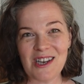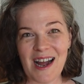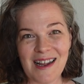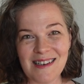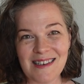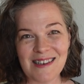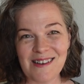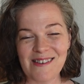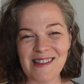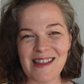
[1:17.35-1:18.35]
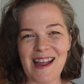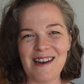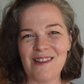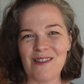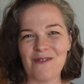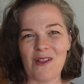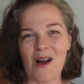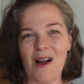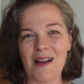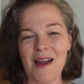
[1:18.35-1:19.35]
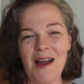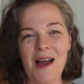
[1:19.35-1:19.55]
chat here at the end of the vlog.